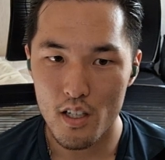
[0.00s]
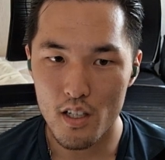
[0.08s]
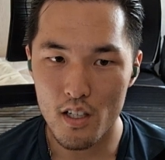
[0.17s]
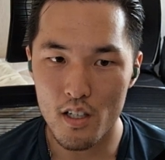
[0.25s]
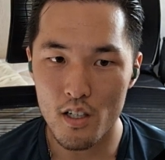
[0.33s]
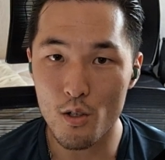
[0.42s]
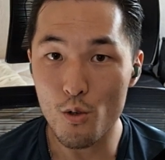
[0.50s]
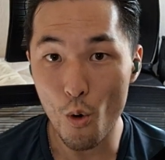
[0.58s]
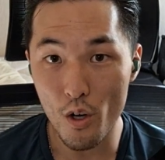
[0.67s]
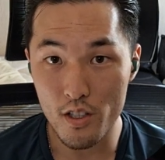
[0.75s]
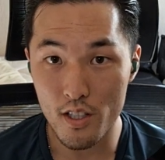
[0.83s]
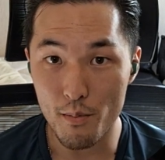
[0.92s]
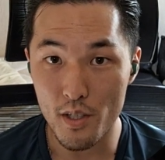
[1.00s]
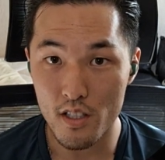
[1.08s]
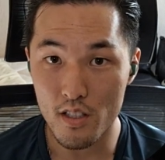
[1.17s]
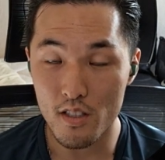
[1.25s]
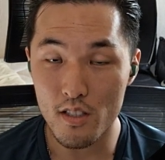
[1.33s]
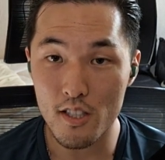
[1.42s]
her loyalty
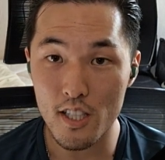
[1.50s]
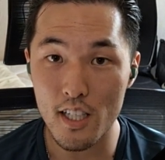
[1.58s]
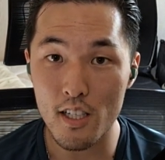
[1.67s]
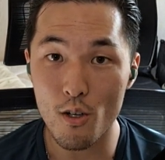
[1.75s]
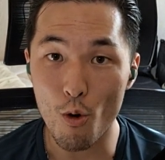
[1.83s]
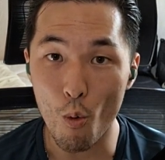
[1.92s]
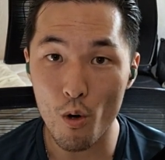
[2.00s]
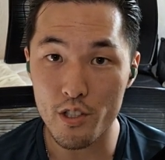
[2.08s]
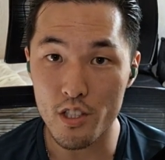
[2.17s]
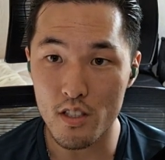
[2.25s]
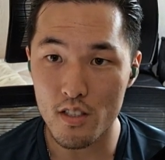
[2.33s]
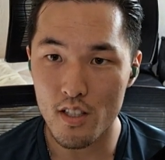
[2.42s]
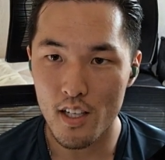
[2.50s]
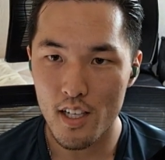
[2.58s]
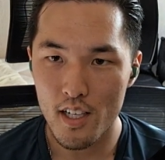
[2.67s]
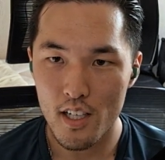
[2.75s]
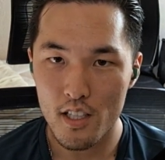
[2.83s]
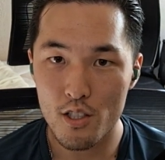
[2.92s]
mission to see her origins.
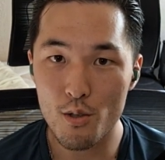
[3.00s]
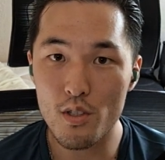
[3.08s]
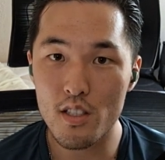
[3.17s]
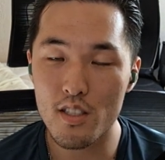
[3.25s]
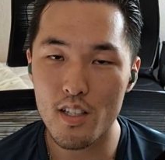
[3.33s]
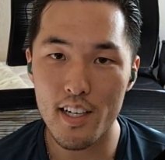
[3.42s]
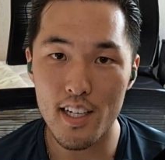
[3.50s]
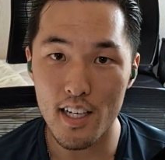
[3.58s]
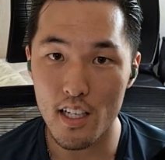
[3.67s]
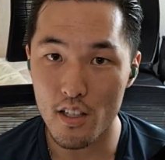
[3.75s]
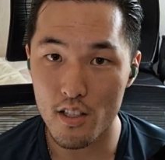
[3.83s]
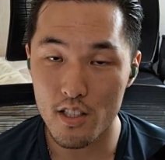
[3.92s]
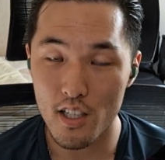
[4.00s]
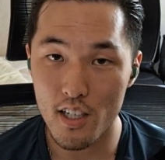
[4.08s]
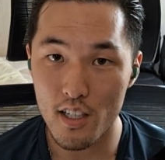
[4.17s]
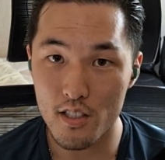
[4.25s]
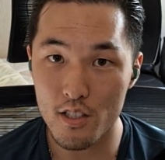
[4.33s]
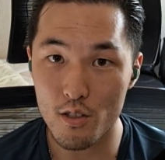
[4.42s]
She wasn't like any other
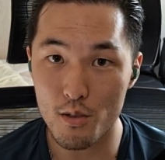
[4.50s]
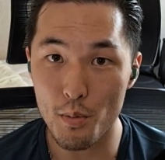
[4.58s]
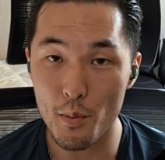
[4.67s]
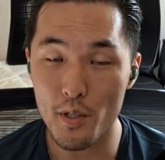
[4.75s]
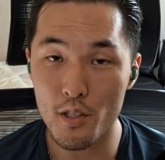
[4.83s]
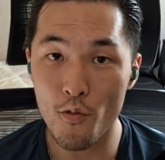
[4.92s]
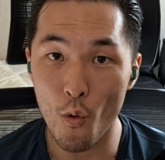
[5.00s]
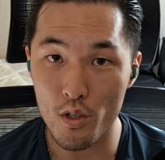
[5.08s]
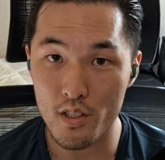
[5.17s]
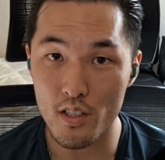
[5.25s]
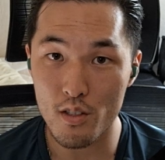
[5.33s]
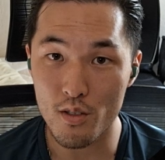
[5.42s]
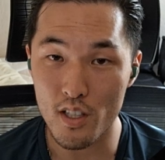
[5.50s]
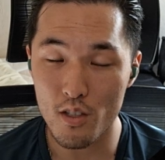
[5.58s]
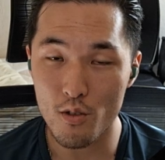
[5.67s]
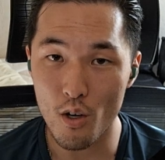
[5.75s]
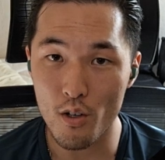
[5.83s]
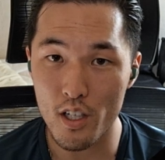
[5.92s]
child. She was pretty much forced into it,
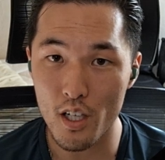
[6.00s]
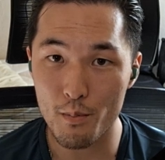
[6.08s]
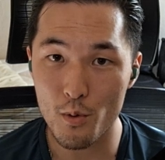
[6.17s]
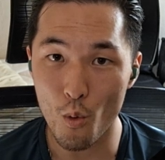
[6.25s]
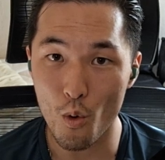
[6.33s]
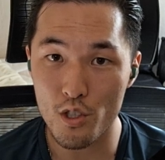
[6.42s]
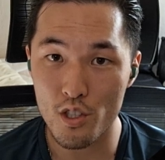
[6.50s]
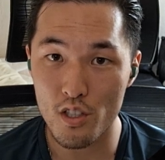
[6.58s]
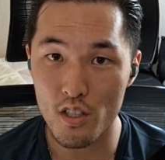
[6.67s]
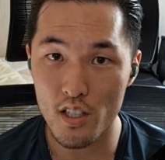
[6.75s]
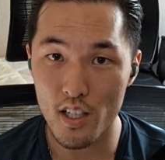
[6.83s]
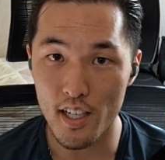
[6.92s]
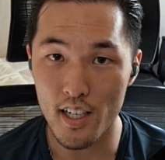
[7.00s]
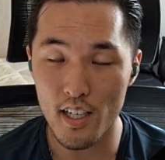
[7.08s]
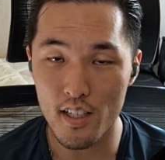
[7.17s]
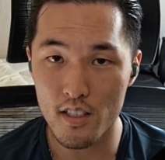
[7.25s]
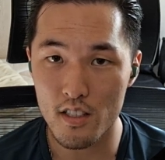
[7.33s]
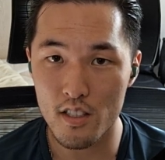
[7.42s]
grown up, tortured,
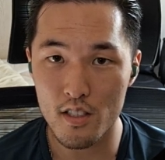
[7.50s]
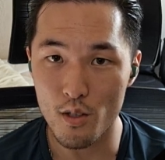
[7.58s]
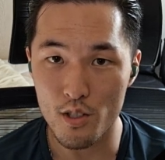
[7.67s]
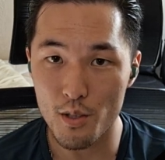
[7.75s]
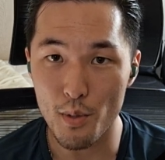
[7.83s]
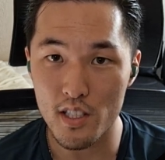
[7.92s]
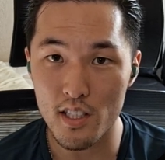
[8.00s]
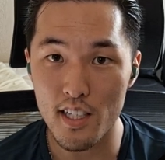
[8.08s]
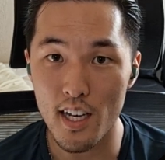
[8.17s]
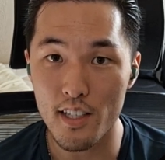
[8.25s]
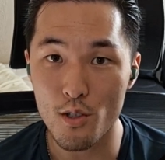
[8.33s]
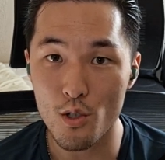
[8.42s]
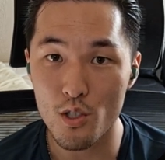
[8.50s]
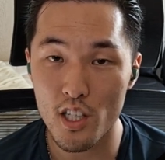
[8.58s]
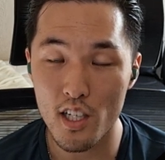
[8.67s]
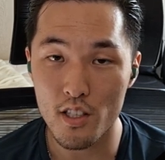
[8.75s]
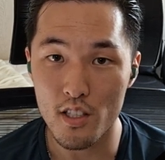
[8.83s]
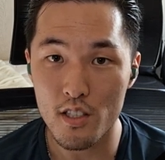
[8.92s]
and she basically had no
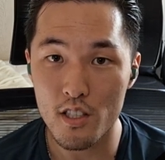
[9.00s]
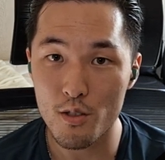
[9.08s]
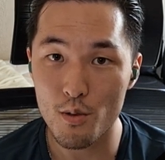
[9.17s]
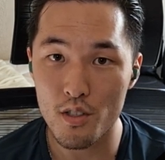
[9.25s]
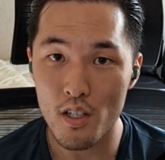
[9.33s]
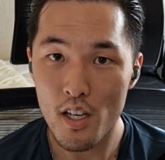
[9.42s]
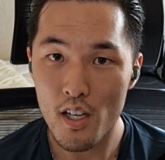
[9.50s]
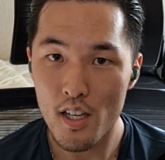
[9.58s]
childhood. She was